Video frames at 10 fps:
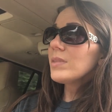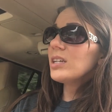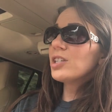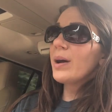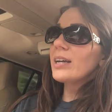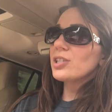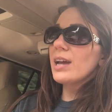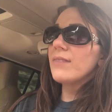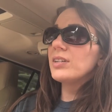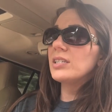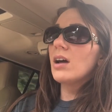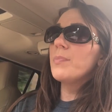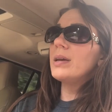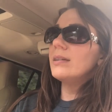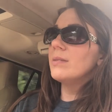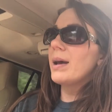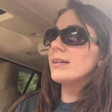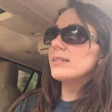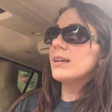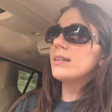So I actually have to stop in
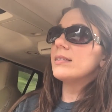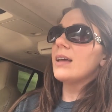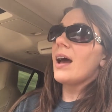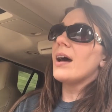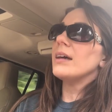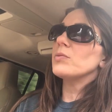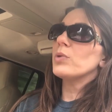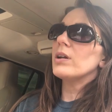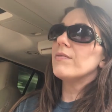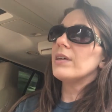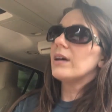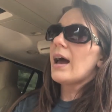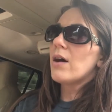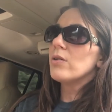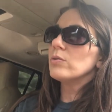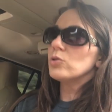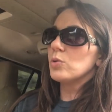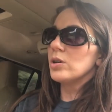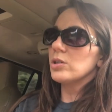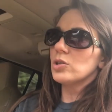Damascus at one of the
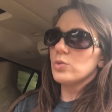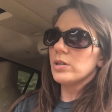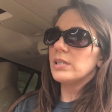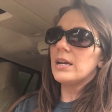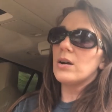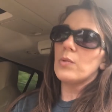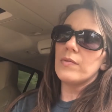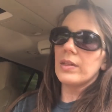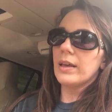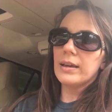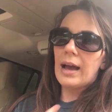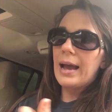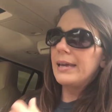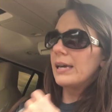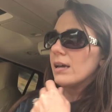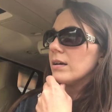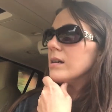outdoor stores there, one of the like hiking